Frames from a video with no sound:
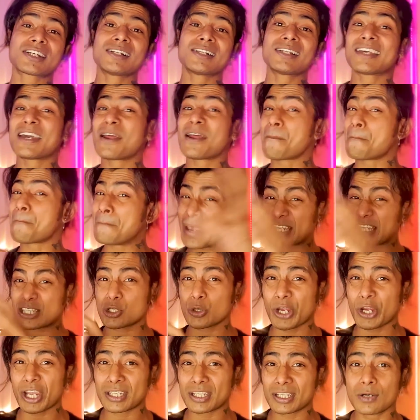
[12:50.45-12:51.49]
They are mixed
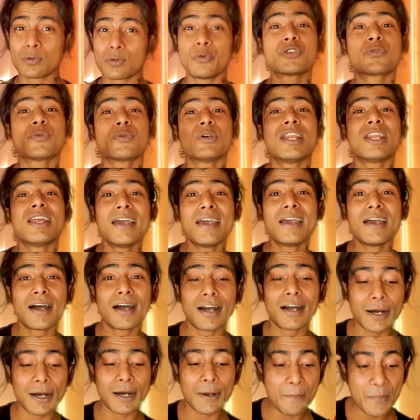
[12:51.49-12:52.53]
together, which will
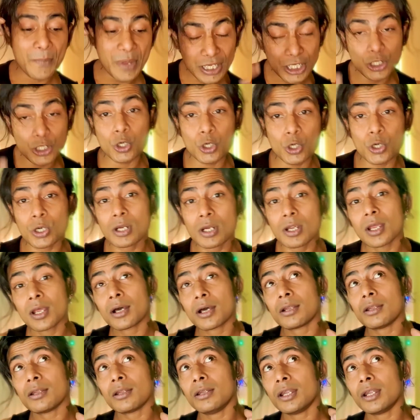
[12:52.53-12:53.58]
make your
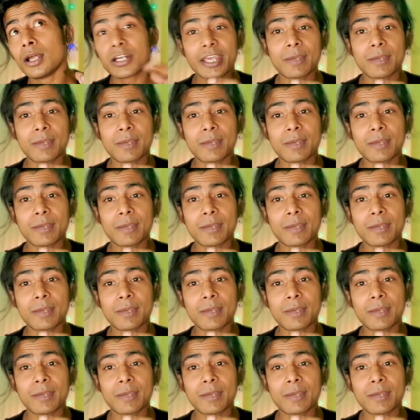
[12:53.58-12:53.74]
learning